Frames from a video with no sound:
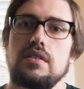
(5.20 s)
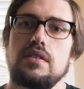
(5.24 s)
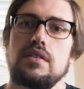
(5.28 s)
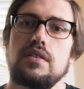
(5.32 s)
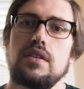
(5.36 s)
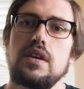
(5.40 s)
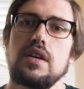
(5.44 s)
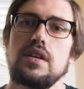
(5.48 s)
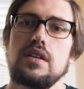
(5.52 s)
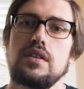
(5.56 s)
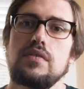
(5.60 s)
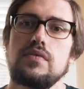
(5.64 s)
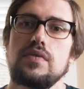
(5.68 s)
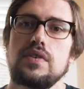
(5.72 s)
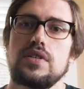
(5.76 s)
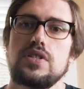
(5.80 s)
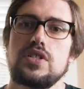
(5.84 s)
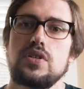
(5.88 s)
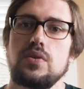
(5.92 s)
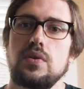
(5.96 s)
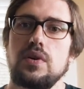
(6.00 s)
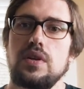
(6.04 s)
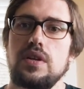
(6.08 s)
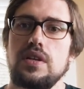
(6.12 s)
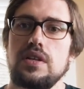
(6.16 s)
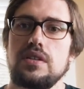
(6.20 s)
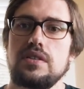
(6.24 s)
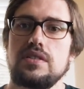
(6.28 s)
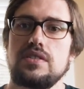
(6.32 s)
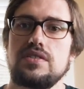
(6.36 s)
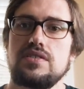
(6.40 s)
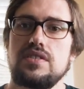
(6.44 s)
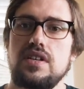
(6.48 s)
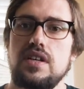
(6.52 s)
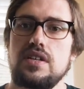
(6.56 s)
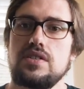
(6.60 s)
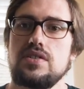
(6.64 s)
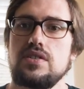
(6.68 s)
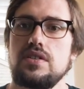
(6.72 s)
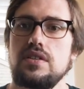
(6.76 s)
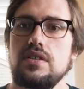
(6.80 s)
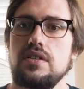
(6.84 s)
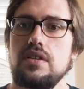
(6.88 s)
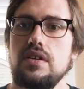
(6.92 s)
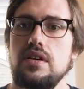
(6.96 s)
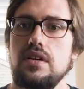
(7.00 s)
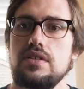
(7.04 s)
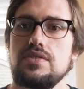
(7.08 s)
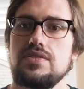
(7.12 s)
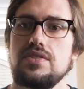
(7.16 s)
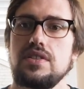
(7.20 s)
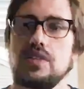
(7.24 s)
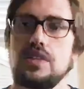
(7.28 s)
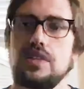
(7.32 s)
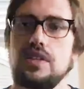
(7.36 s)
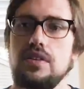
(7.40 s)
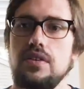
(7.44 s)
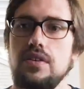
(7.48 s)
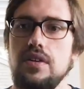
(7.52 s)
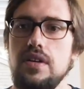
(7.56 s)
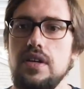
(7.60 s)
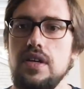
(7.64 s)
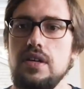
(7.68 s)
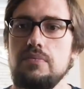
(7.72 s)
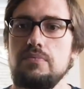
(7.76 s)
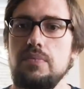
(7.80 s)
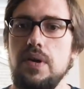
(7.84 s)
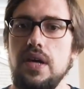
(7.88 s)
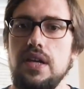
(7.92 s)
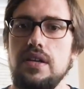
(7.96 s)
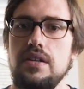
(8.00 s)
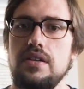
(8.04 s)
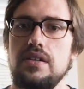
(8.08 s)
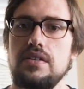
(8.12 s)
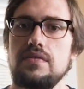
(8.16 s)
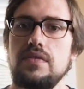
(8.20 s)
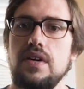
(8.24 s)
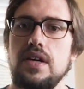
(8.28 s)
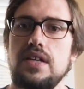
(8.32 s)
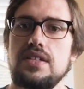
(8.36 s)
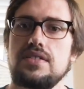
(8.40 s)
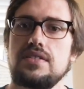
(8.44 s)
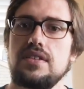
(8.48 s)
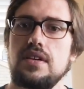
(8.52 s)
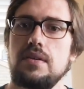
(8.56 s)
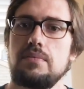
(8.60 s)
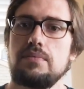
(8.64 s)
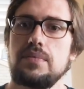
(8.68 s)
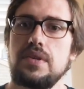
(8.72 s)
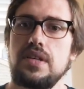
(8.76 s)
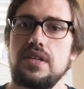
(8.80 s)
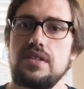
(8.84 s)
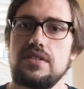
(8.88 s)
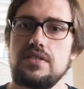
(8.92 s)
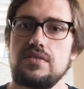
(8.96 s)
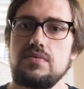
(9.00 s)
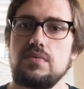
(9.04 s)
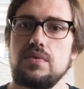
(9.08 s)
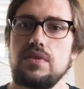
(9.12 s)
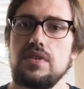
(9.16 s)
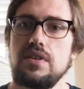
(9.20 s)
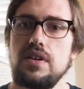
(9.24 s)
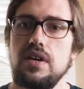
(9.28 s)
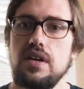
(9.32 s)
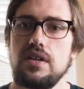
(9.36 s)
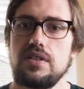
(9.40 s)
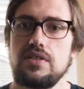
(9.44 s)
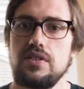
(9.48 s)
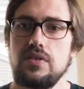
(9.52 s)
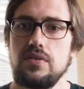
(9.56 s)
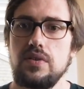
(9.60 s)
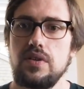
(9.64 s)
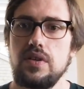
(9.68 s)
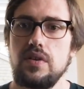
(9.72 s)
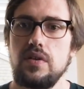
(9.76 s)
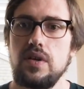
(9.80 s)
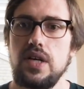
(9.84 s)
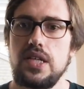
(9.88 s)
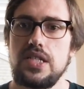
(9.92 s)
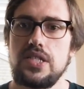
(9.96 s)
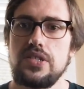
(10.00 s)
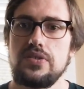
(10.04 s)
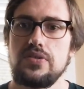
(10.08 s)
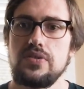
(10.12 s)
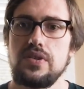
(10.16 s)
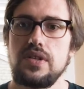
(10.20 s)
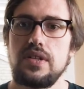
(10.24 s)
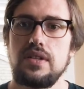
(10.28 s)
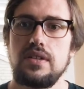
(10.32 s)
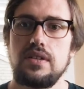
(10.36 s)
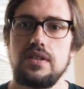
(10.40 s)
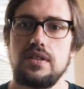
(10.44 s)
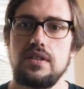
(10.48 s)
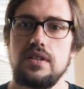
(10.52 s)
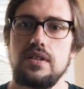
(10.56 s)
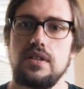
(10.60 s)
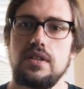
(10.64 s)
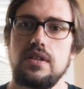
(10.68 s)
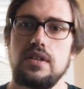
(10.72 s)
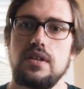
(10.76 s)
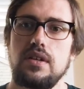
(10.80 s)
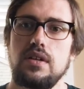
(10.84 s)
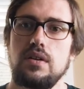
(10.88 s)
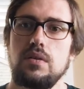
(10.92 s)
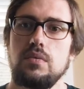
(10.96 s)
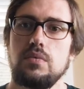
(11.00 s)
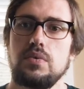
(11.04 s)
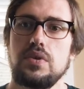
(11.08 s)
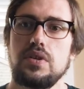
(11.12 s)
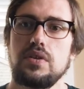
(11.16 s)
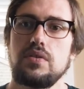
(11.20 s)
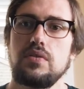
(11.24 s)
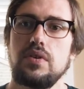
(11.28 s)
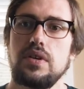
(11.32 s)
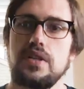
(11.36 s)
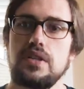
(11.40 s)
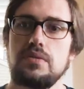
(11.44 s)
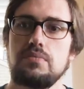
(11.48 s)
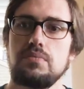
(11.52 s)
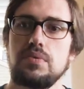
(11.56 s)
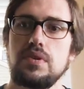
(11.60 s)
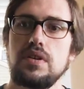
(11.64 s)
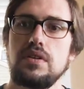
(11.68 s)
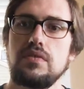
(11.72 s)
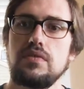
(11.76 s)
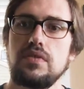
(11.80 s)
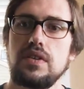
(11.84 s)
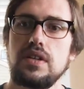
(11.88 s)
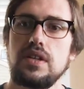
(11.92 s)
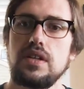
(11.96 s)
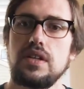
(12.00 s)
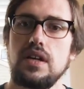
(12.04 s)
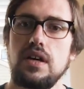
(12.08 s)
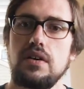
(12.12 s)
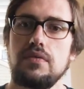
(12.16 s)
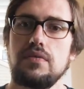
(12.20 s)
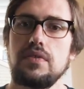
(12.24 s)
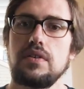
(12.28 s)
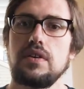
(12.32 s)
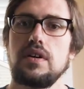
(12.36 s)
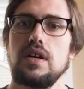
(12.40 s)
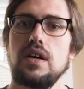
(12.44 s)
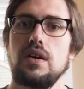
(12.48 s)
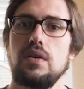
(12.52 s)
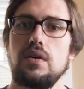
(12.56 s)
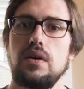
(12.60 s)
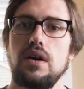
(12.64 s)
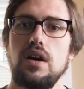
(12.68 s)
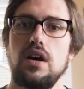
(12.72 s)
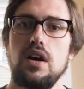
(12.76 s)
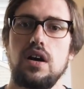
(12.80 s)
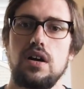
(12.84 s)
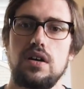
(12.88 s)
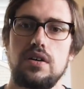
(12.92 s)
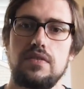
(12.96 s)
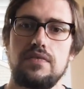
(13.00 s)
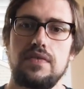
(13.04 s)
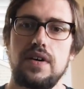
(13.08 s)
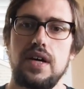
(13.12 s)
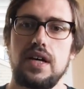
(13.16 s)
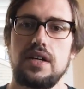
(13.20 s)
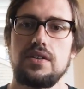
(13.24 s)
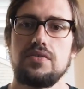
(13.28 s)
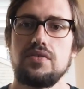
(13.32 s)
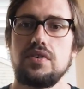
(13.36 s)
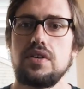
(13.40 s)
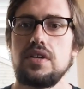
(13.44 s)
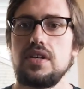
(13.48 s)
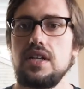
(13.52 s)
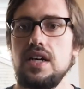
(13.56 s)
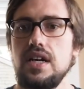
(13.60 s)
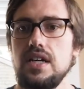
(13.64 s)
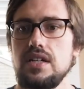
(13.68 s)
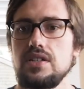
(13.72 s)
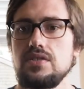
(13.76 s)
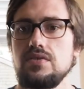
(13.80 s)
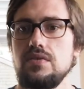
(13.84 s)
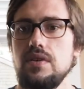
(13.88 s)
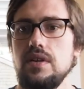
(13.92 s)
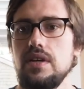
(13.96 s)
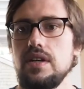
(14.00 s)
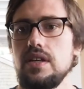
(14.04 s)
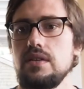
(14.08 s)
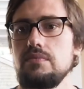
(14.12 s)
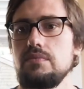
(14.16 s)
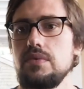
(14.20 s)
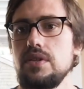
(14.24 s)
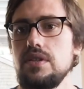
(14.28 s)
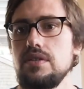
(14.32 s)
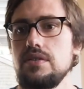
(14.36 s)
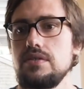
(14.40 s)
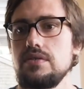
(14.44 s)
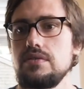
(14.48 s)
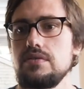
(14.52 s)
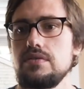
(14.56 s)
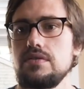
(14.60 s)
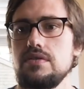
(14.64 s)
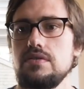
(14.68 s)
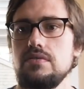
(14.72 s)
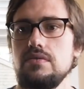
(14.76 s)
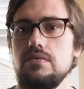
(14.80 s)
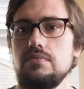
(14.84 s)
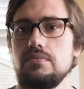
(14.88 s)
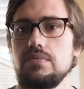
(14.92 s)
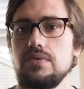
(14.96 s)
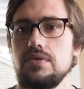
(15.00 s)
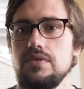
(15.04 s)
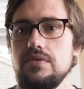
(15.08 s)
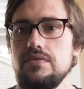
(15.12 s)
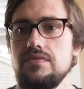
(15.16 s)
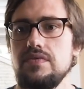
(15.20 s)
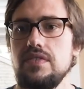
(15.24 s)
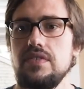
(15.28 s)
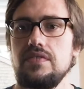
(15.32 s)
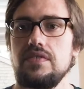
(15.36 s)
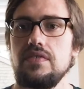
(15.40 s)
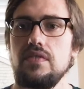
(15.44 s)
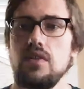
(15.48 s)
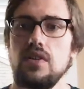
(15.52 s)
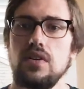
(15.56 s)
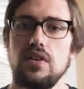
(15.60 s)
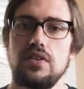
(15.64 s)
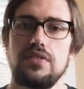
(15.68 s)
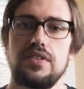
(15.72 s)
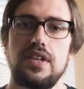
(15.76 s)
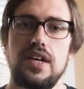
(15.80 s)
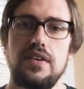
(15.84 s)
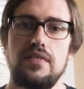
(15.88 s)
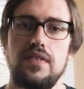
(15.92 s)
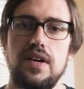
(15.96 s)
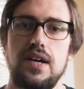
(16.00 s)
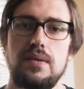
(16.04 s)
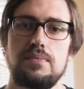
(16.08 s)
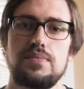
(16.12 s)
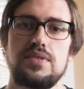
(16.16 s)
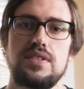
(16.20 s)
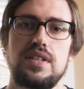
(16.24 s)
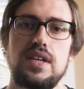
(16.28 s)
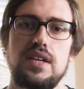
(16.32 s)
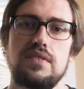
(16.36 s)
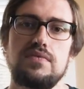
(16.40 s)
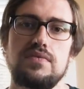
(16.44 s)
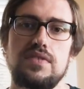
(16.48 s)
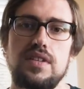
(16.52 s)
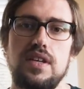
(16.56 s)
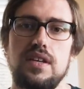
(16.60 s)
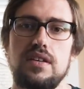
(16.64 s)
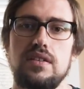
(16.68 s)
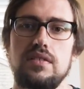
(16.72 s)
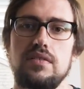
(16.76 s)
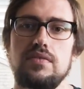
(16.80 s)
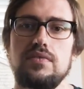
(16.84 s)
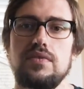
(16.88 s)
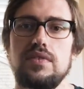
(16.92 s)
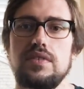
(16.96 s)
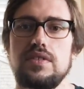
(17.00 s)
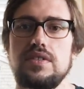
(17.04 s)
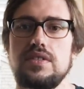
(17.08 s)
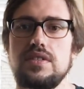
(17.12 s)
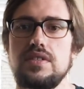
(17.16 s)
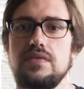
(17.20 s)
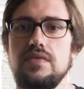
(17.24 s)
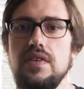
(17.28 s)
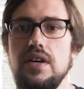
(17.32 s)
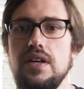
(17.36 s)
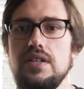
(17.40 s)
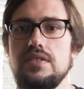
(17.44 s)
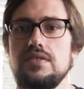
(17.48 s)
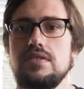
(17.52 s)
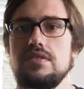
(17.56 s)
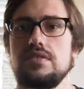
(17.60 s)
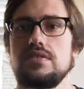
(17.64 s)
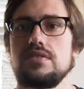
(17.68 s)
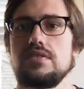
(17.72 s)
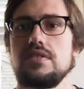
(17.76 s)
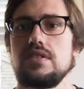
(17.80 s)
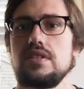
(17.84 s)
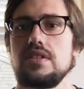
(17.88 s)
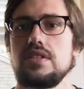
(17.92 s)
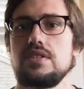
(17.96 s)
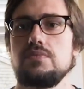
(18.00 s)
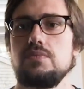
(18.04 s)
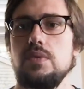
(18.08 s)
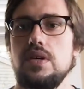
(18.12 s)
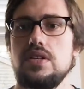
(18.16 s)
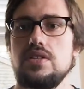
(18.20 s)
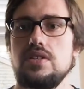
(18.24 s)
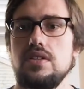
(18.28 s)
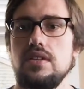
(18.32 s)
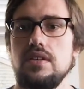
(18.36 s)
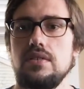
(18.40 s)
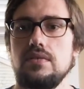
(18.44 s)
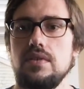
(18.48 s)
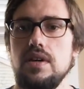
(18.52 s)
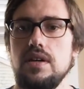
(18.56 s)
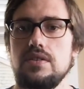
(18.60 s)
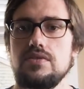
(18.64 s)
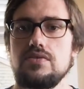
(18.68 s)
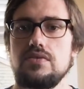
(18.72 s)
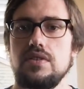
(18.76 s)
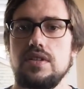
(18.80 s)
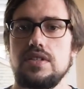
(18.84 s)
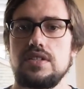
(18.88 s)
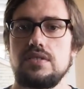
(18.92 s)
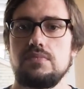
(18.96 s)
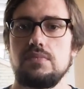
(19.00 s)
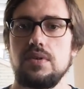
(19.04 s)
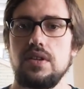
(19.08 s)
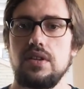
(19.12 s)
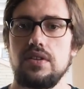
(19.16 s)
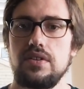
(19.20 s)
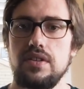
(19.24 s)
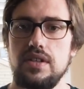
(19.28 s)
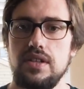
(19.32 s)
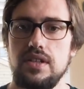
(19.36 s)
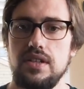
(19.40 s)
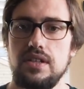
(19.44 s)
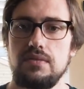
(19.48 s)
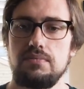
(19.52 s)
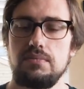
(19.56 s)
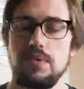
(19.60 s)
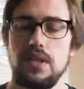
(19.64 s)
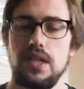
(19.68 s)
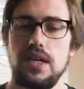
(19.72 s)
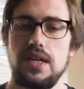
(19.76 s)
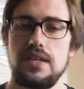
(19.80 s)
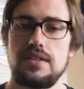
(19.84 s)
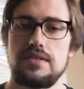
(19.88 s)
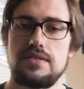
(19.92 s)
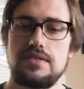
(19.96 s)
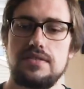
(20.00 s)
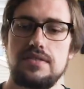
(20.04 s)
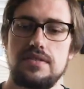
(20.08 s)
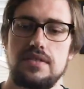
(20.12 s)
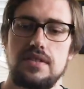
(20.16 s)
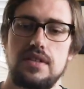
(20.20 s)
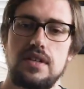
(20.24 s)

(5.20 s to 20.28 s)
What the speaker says: Thank you for joining this session on securing embedded device updates with Yocto and OSTree. We are going to briefly cover how Artifactory and X-Ray can be used to improve the full DevOps lifecycle for these devices, especially around traceability and compliance.